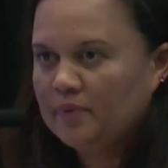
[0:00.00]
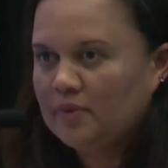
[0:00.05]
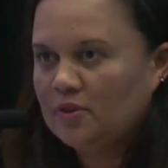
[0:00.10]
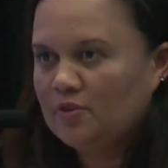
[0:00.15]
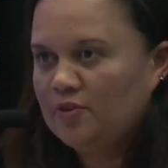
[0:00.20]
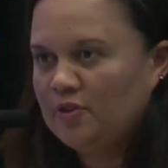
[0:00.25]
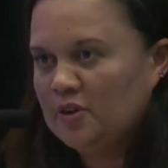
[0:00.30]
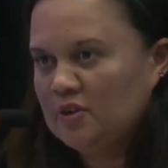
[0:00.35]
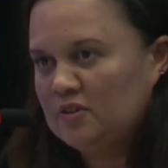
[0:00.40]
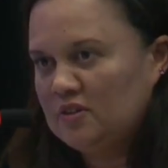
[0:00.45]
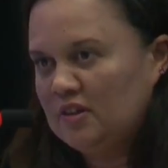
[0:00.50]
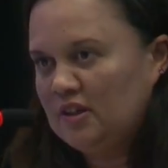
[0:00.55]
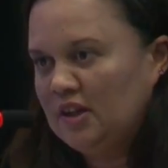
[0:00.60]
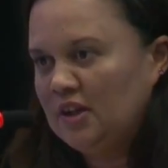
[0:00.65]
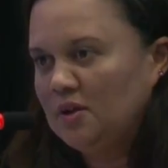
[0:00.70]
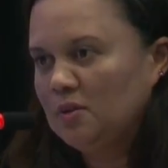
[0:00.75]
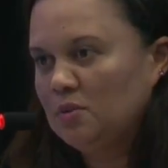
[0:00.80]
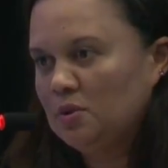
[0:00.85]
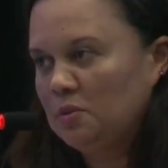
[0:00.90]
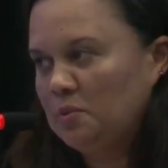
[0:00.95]
The first
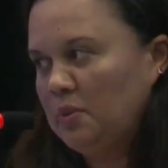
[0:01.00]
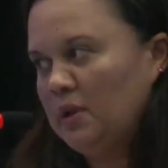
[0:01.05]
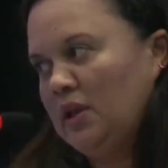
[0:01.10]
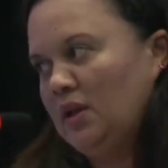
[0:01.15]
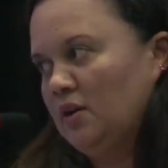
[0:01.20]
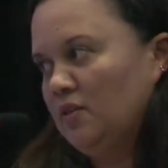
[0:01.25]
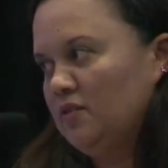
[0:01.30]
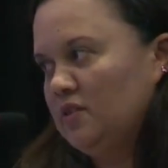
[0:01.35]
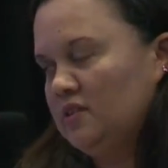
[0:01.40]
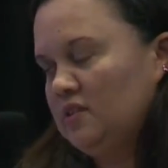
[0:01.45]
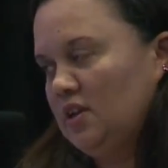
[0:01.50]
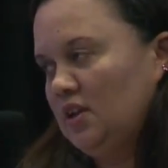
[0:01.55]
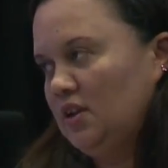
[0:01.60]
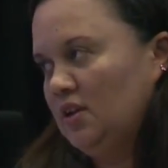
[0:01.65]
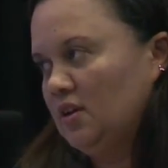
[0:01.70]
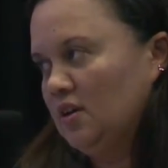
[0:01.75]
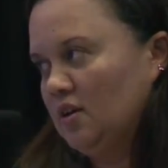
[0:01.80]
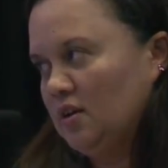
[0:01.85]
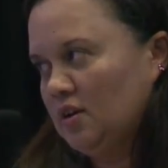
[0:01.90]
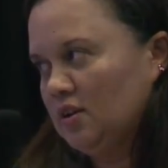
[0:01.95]
thing will be
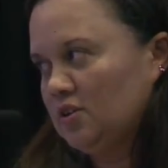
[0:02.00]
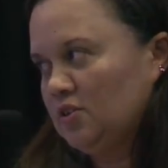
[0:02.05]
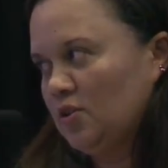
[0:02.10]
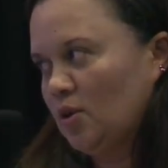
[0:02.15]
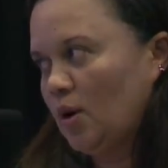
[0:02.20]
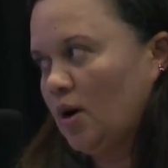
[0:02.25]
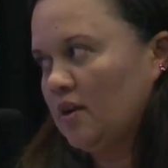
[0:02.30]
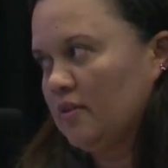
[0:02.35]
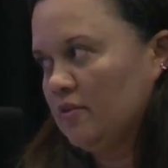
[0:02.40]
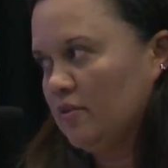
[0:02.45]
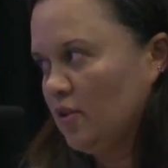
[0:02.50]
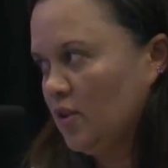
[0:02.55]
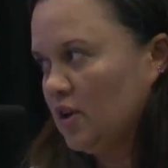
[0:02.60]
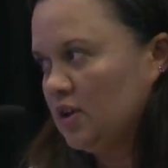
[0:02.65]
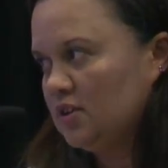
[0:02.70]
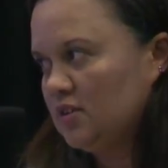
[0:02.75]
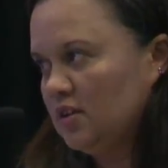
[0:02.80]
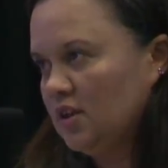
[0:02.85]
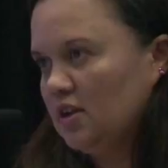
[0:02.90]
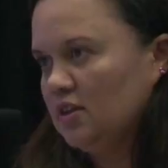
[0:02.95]
obviously to
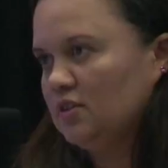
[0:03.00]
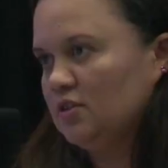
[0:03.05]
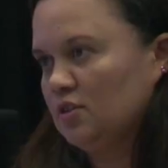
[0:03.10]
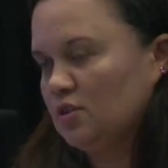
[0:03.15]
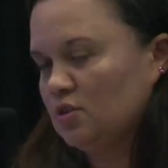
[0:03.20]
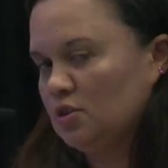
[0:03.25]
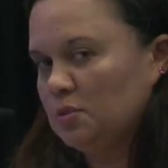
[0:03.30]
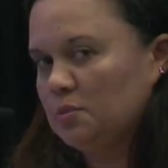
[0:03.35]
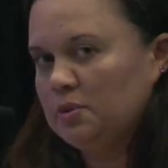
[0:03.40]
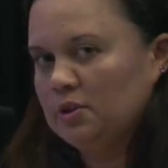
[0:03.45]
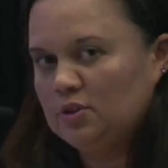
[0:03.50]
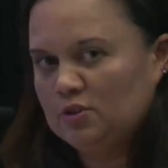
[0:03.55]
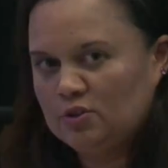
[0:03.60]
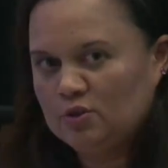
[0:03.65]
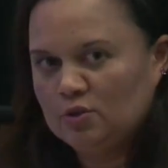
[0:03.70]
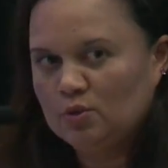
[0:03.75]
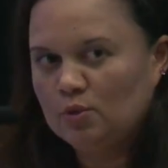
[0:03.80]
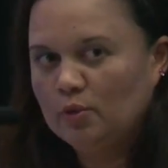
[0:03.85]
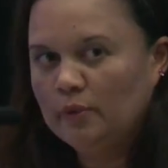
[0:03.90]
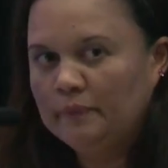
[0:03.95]
convert to Group
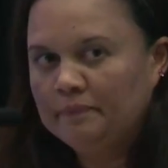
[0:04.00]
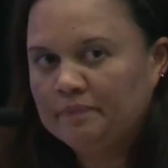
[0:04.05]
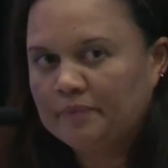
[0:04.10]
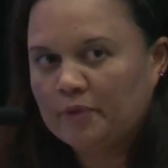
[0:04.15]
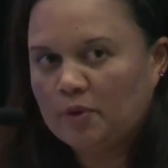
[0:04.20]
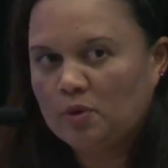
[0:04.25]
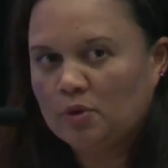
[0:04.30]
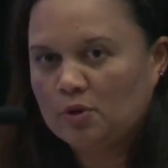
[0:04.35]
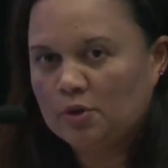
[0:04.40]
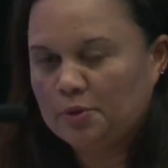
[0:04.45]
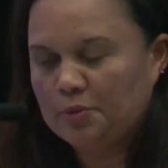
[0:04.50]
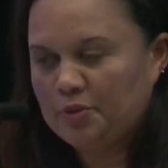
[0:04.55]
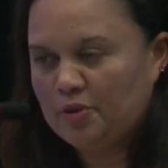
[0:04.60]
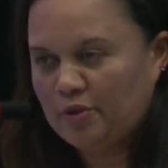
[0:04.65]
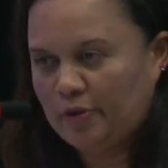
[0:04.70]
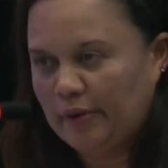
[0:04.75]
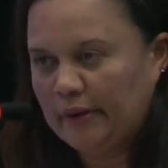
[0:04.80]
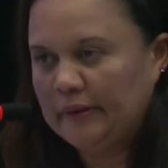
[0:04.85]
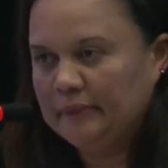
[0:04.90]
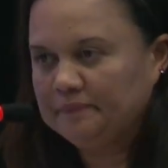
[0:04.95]
2 or Group
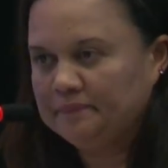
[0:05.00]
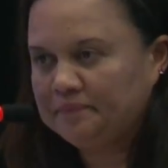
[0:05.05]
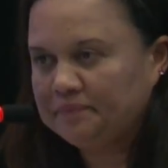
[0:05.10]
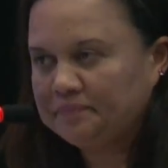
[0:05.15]
3,